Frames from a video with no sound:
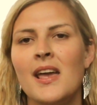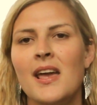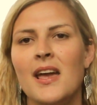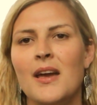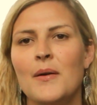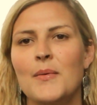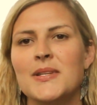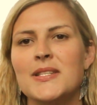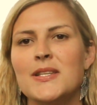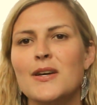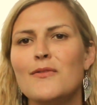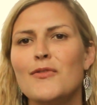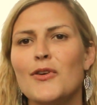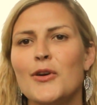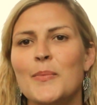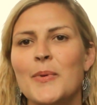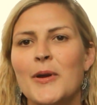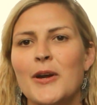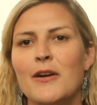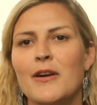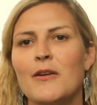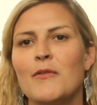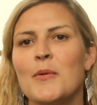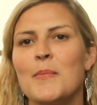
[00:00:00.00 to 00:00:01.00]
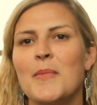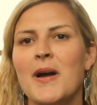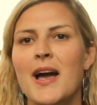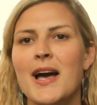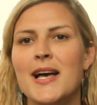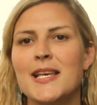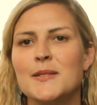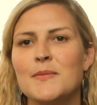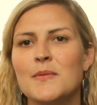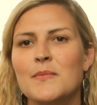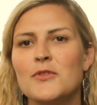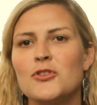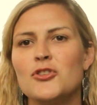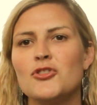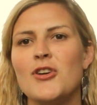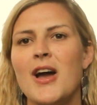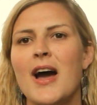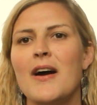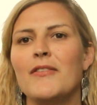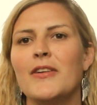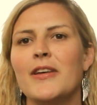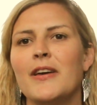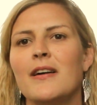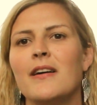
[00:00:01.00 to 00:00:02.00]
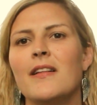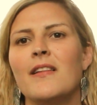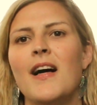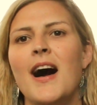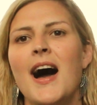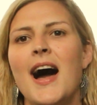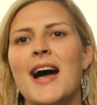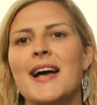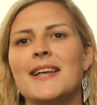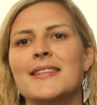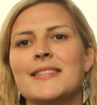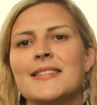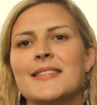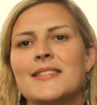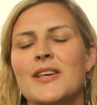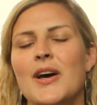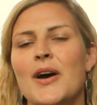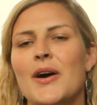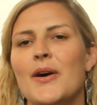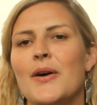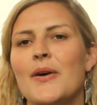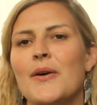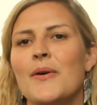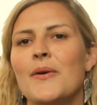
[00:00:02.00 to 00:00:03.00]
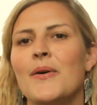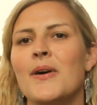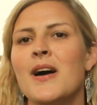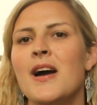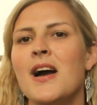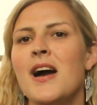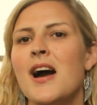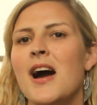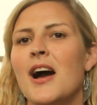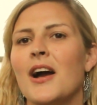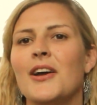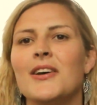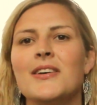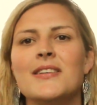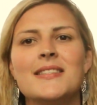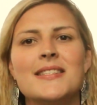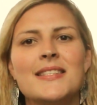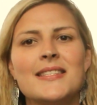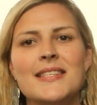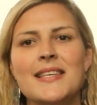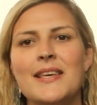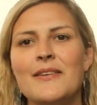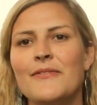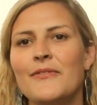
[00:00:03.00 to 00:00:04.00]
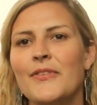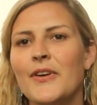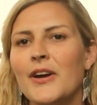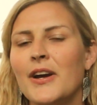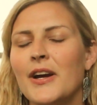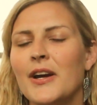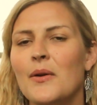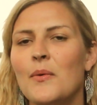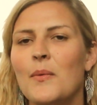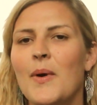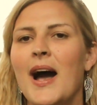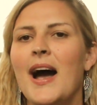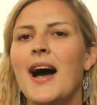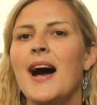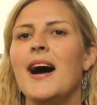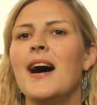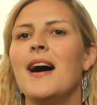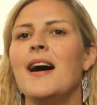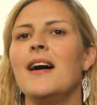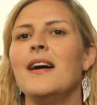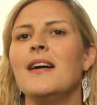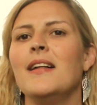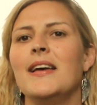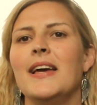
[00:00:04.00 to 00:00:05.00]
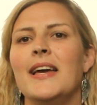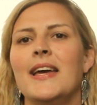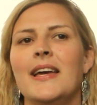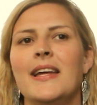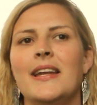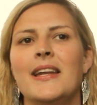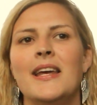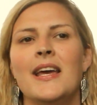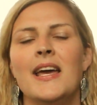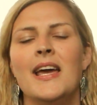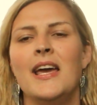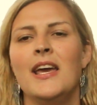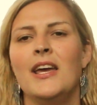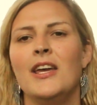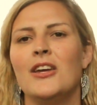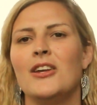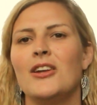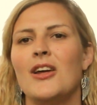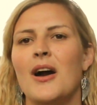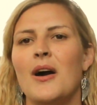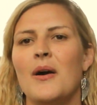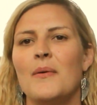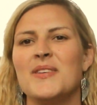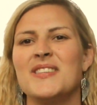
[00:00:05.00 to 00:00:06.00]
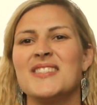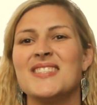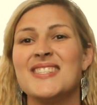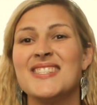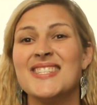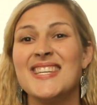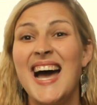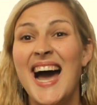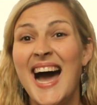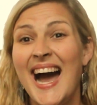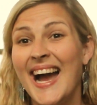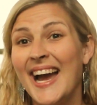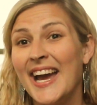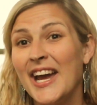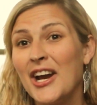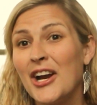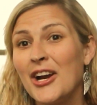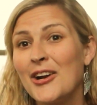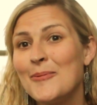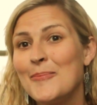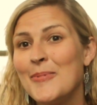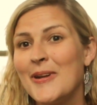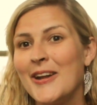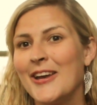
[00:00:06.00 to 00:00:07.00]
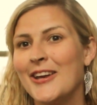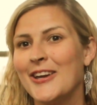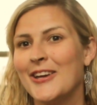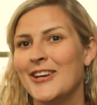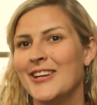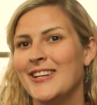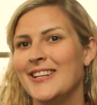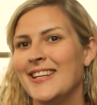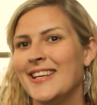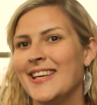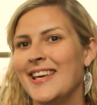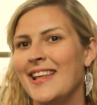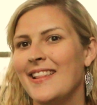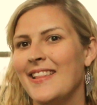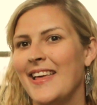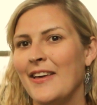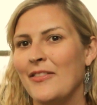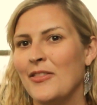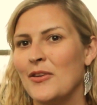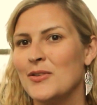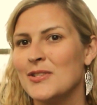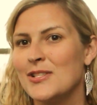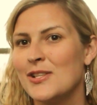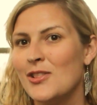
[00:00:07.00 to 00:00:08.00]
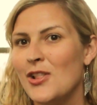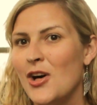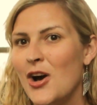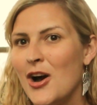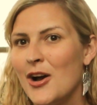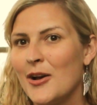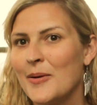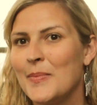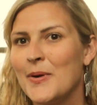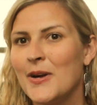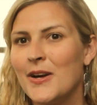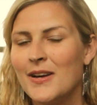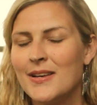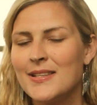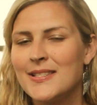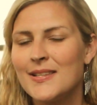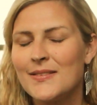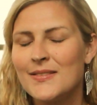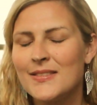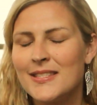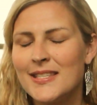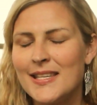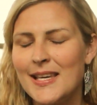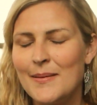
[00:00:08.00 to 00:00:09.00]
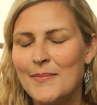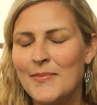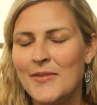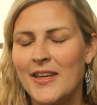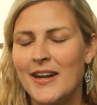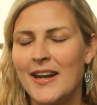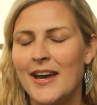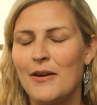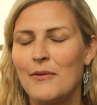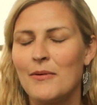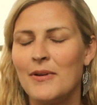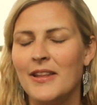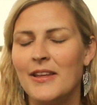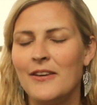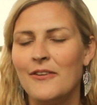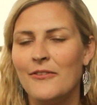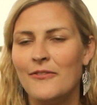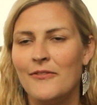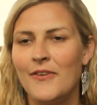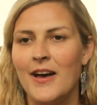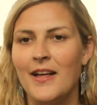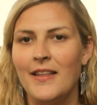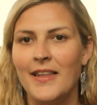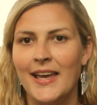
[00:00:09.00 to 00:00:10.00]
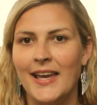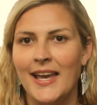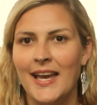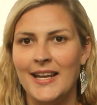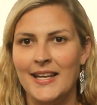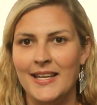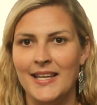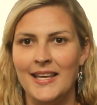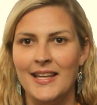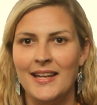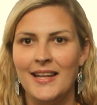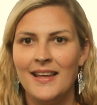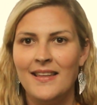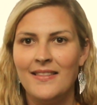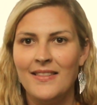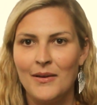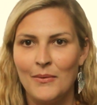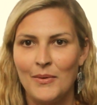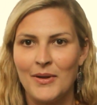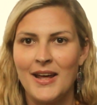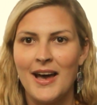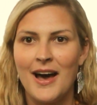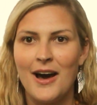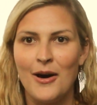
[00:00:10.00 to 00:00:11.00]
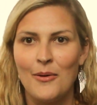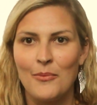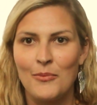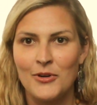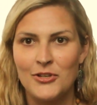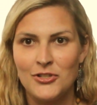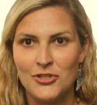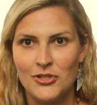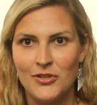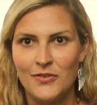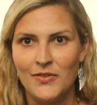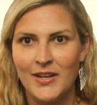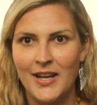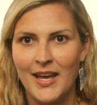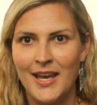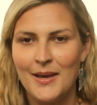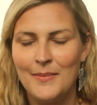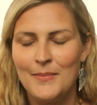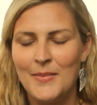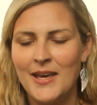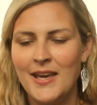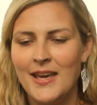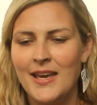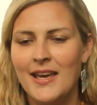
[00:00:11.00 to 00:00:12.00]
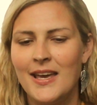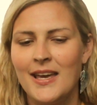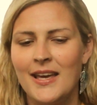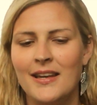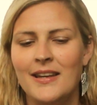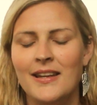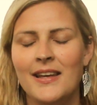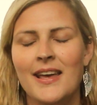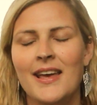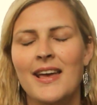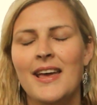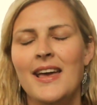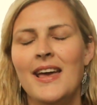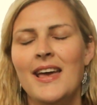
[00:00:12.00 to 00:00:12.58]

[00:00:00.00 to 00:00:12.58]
It was over a period where my husband was traveling a lot, so I couldn't sleep very well, and I was tired, but I couldn't get like those long periods of sleep that I really felt like I needed that would help rejuvenate me. And